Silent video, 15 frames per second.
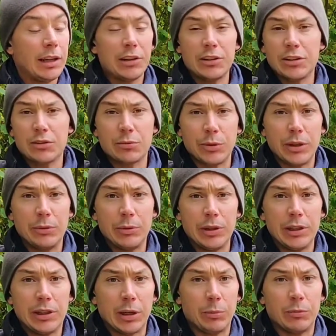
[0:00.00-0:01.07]
It's just really,
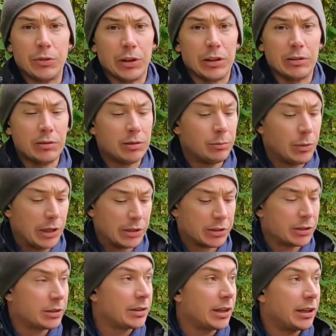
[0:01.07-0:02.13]
really comfy. It
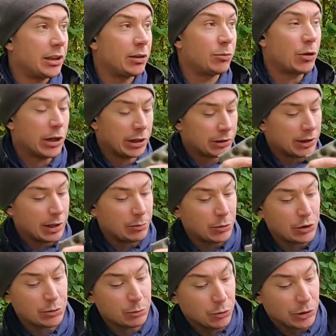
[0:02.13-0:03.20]
makes taking a break that
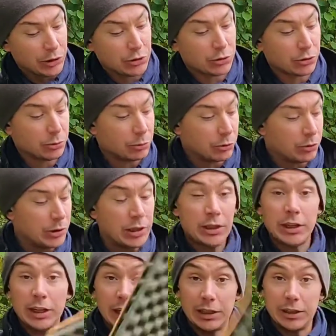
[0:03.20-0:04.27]
much more enjoyable.
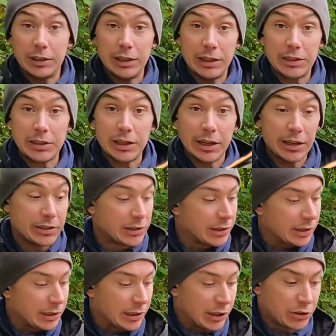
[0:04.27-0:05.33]
And in this case,
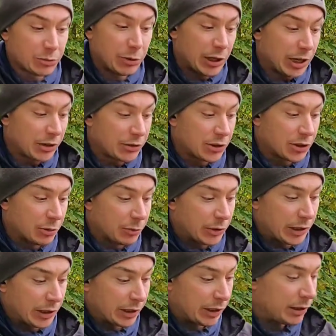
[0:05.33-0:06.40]
it allows me to have some
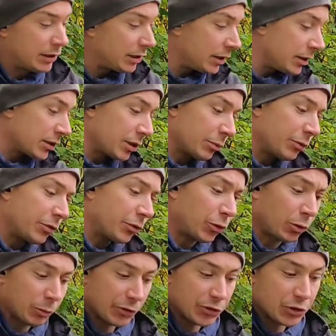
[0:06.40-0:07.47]

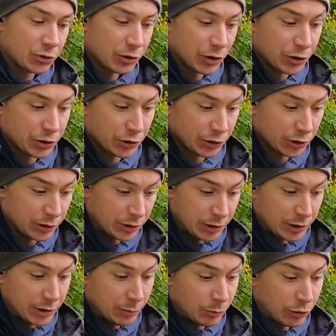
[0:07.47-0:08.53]
form of structure
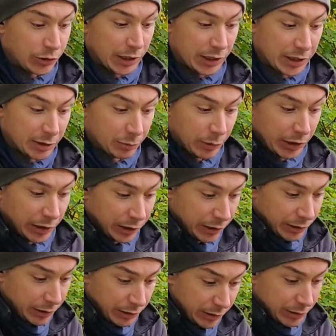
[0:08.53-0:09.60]
protecting me
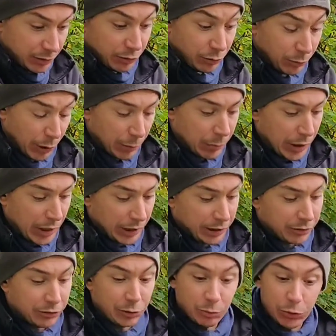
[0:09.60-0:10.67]
or my back
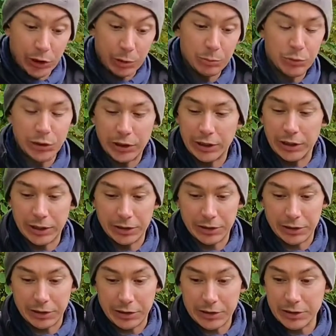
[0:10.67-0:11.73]
from what I'm putting
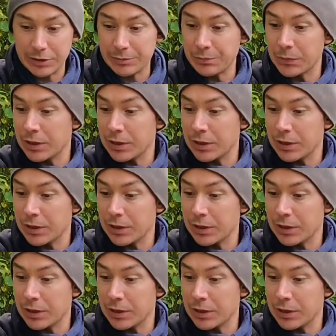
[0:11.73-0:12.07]
into this.